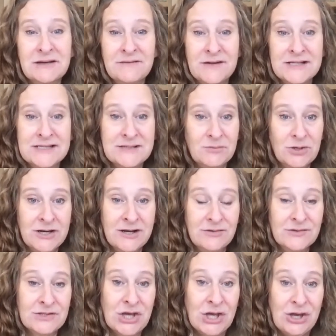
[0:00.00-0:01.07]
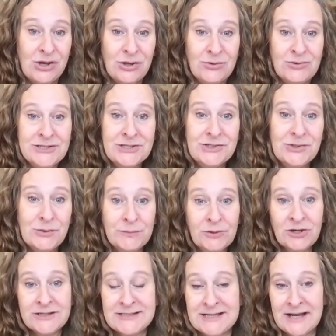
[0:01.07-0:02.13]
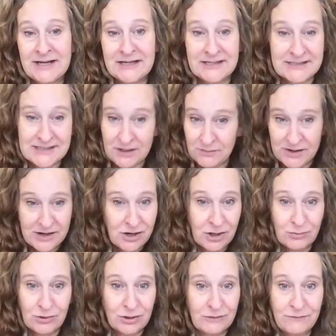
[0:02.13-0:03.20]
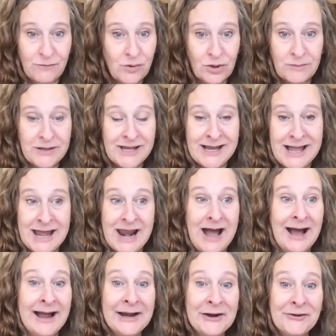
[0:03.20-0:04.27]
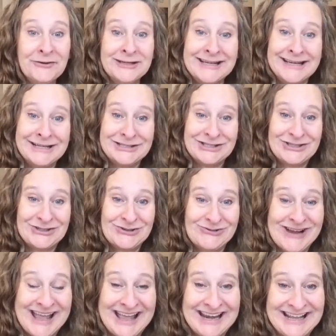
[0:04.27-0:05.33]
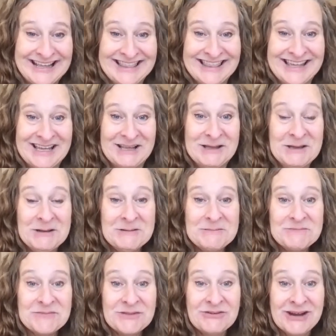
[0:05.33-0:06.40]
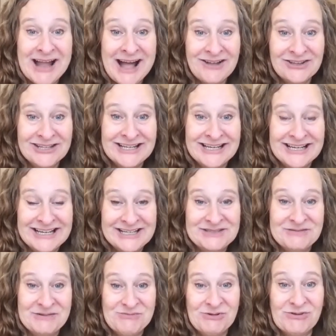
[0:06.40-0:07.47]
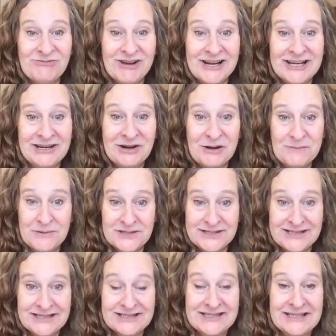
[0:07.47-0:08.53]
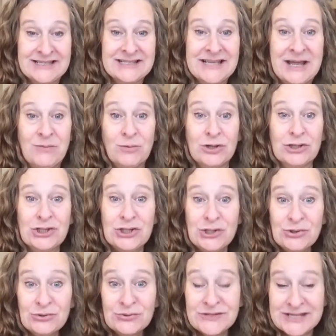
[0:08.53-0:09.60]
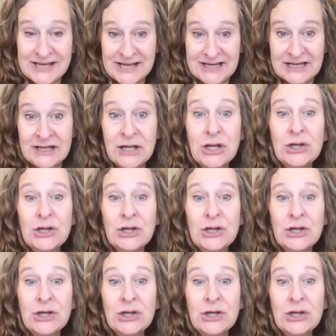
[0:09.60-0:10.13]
going to find someone else who is super excited to sell my artwork for me, and I don't need to do anything. The reality is when we're running our businesses and we're choosing